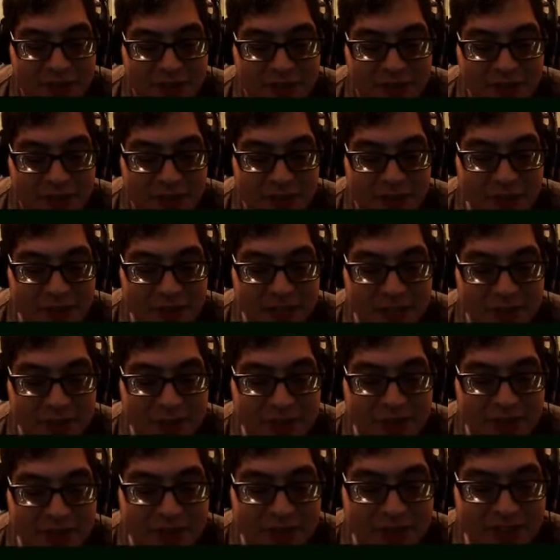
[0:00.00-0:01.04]
She should be
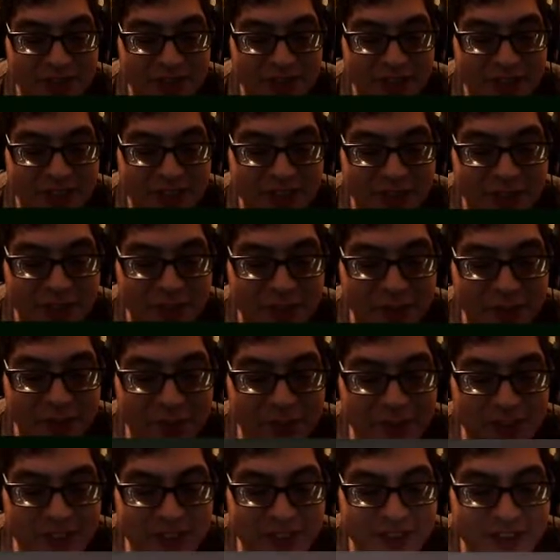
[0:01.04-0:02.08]
happy she has the last name of
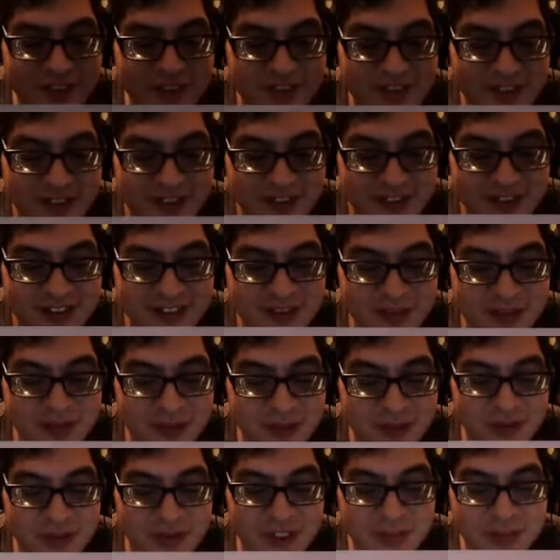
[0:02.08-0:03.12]
Briggs instead of
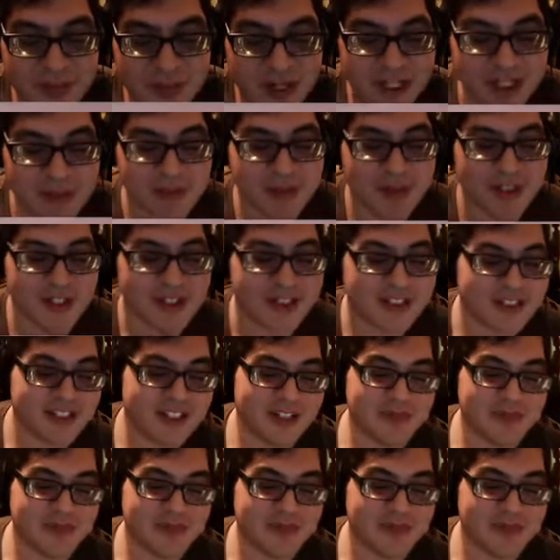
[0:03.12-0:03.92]
something like Pinebox.